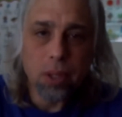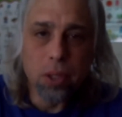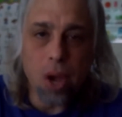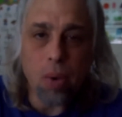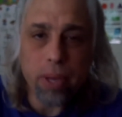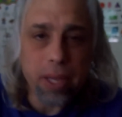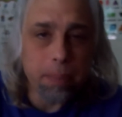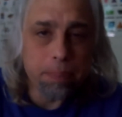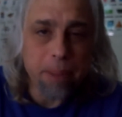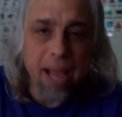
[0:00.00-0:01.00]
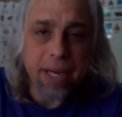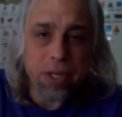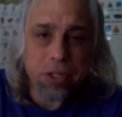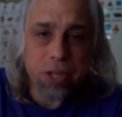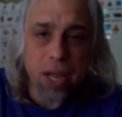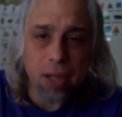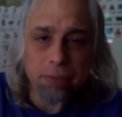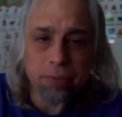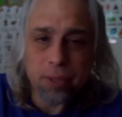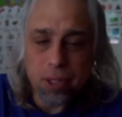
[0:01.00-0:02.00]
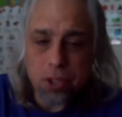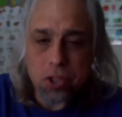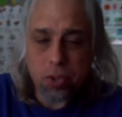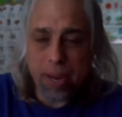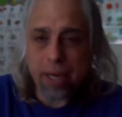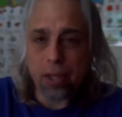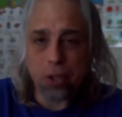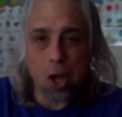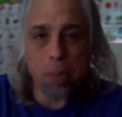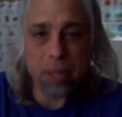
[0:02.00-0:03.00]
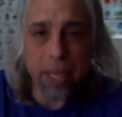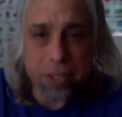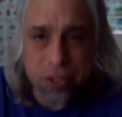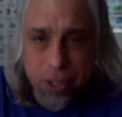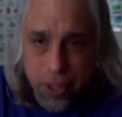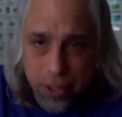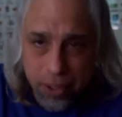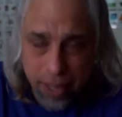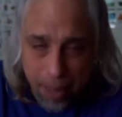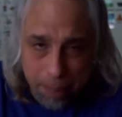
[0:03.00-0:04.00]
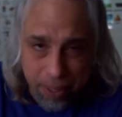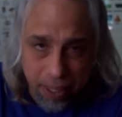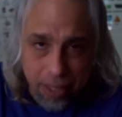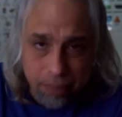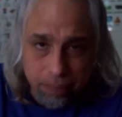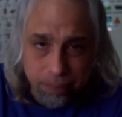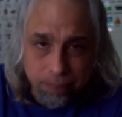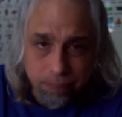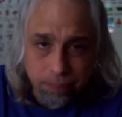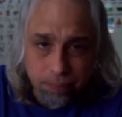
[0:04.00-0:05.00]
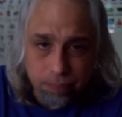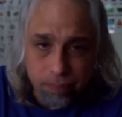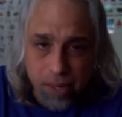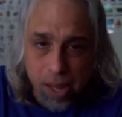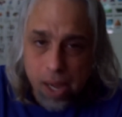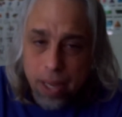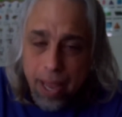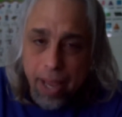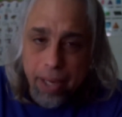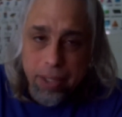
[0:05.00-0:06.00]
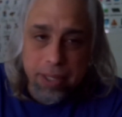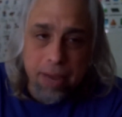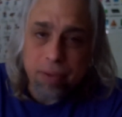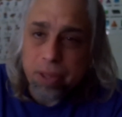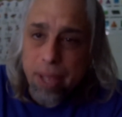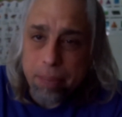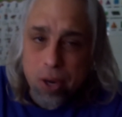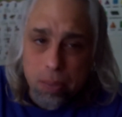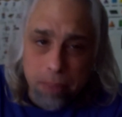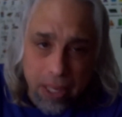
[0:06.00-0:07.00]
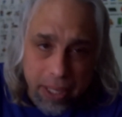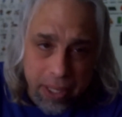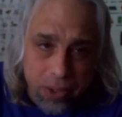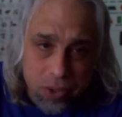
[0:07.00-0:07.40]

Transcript: going by yourself to a globalist company and giving them your money in